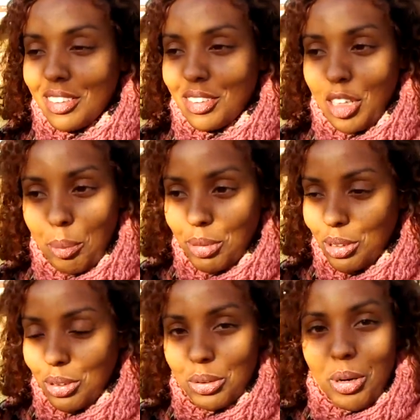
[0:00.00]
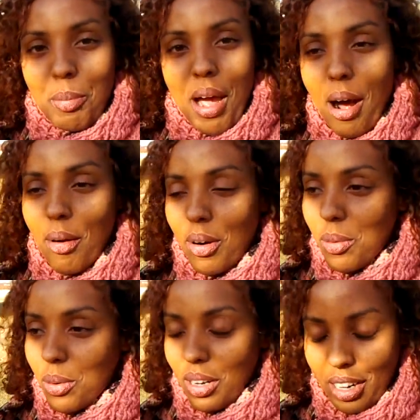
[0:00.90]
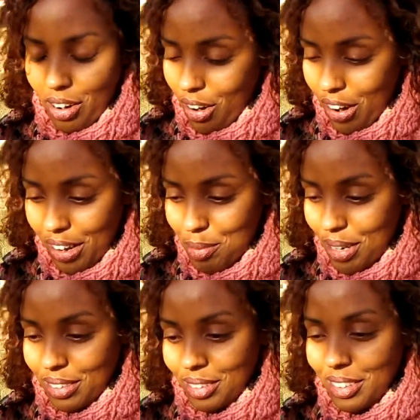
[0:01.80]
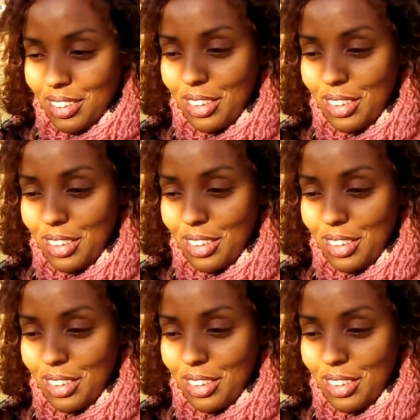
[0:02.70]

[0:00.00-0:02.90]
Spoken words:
stepped into our power, and we're like, all right, man,